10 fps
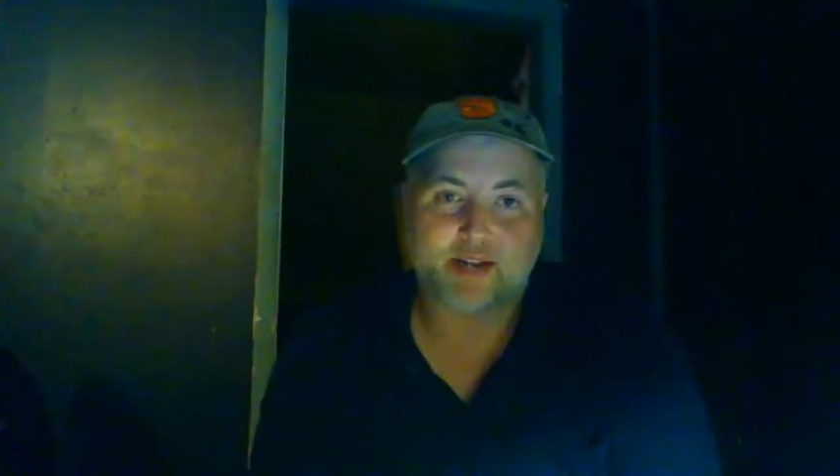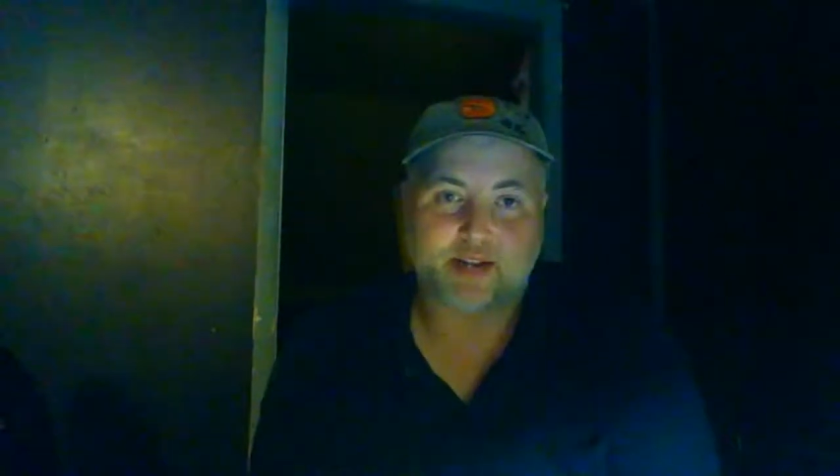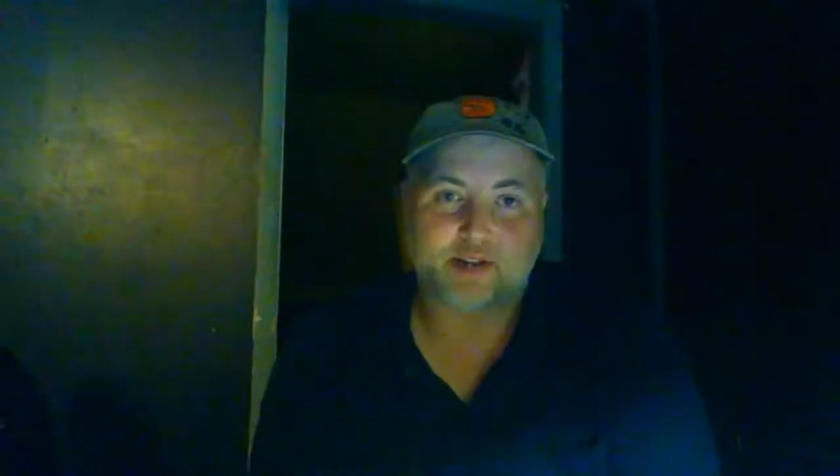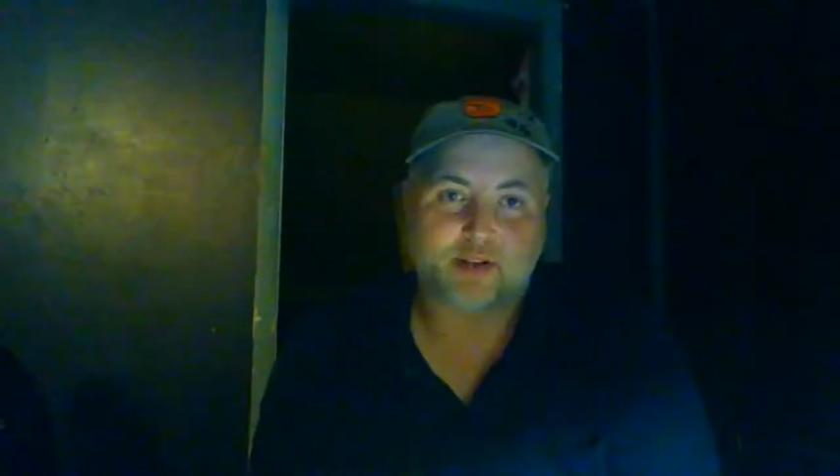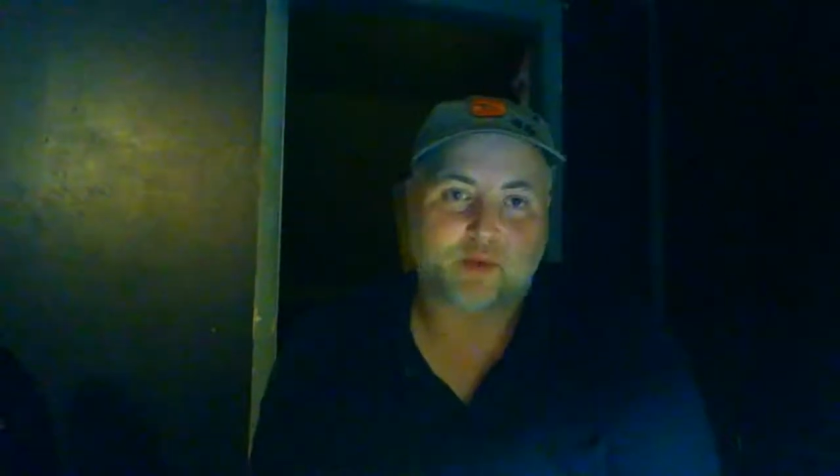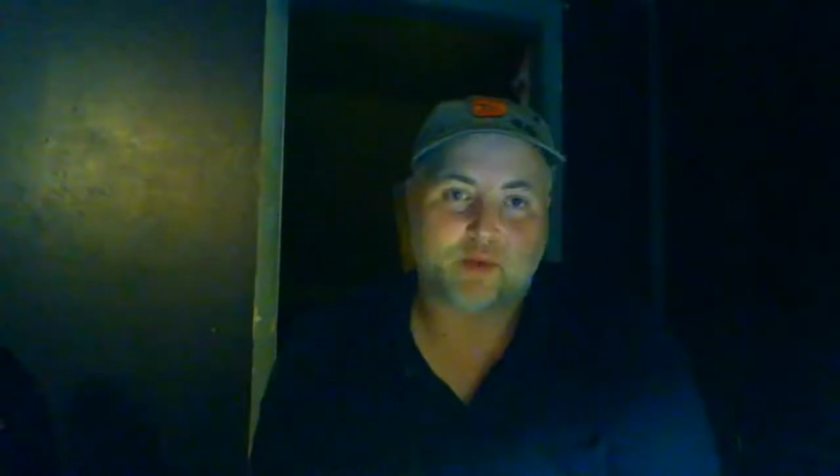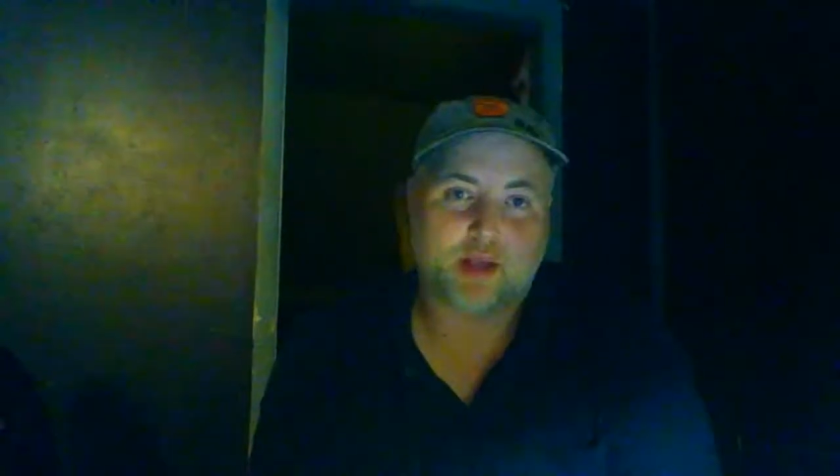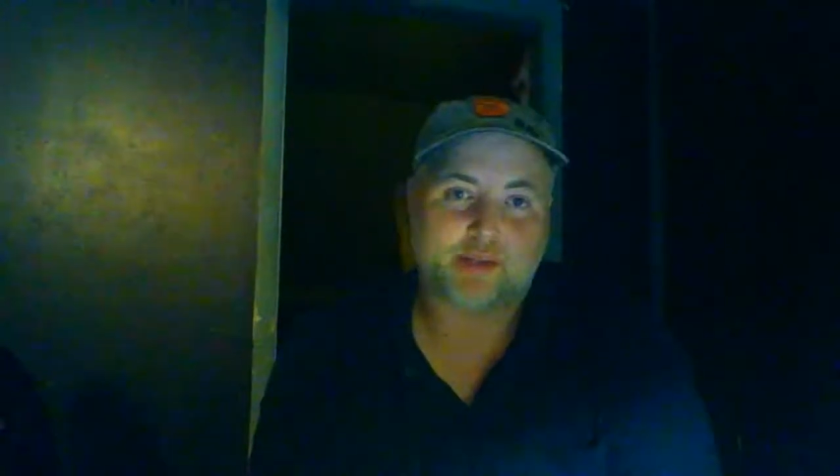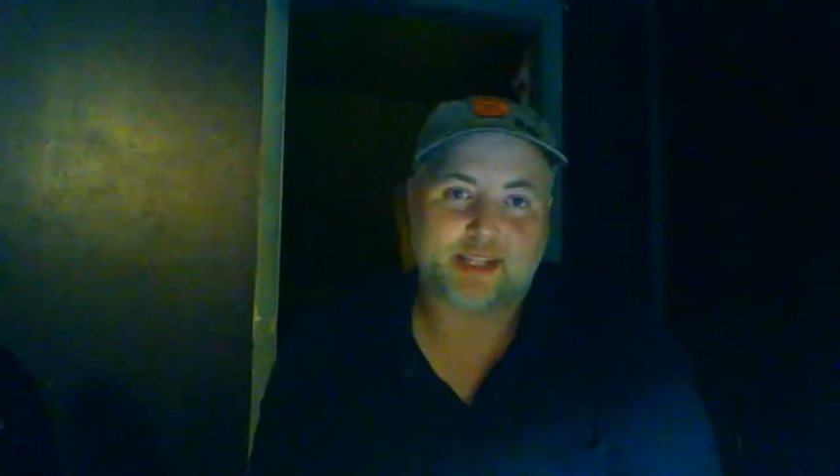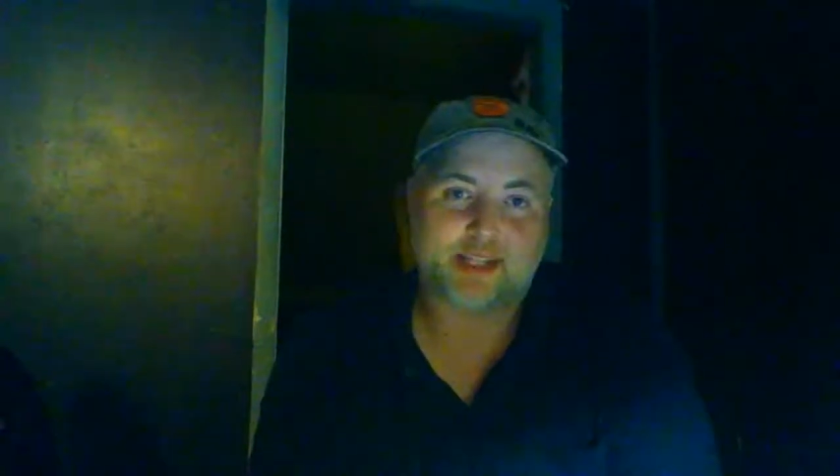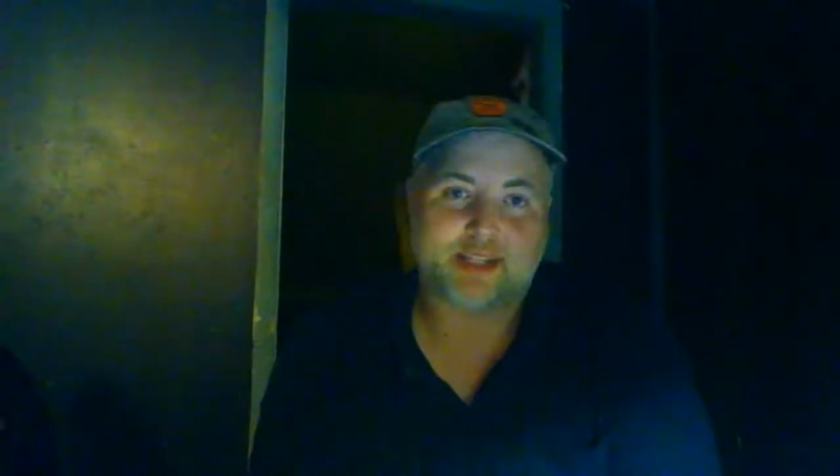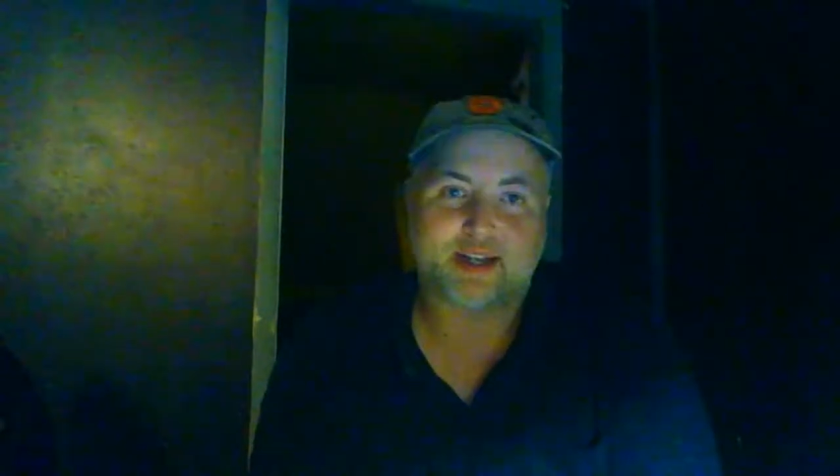I took while I was at the